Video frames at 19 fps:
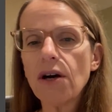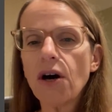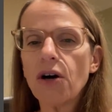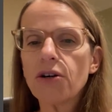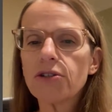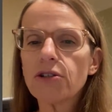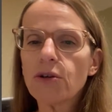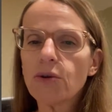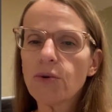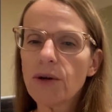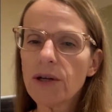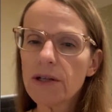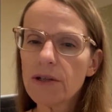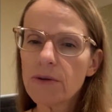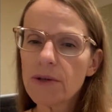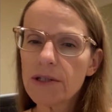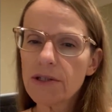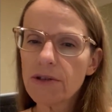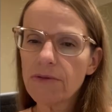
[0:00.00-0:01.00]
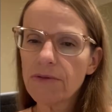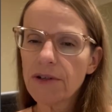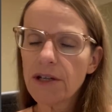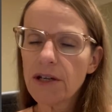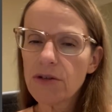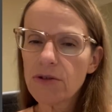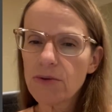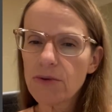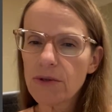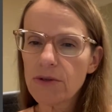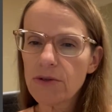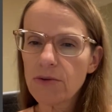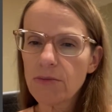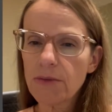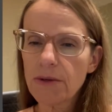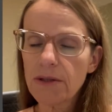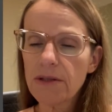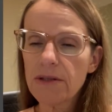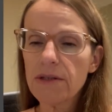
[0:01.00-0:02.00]
on the credit risk of financial
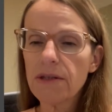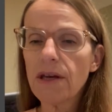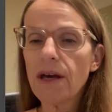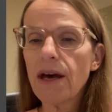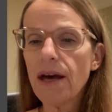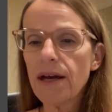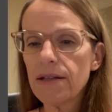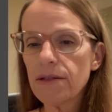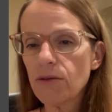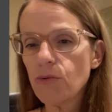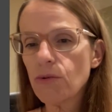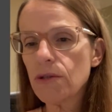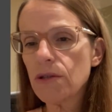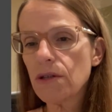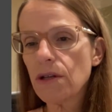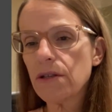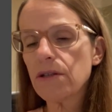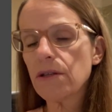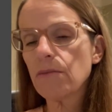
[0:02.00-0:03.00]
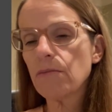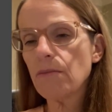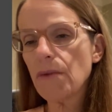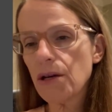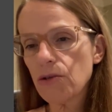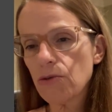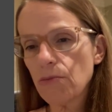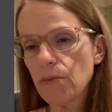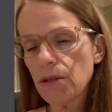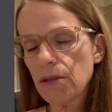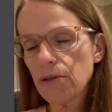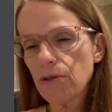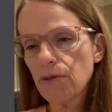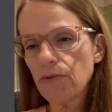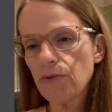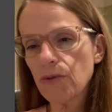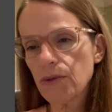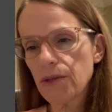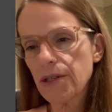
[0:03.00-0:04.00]
instruments and the resulting measurement
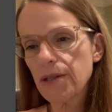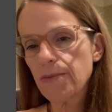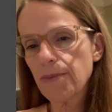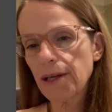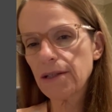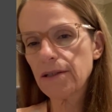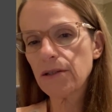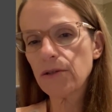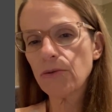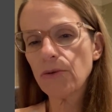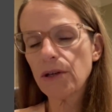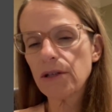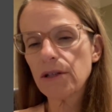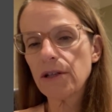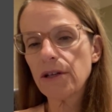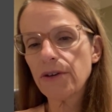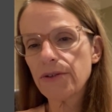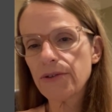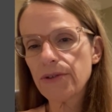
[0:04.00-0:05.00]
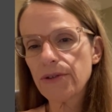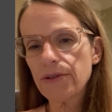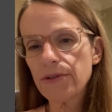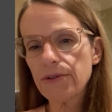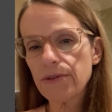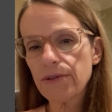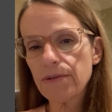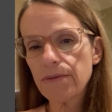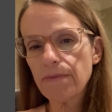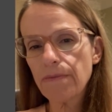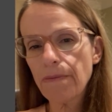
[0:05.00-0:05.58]
of those expected credit losses.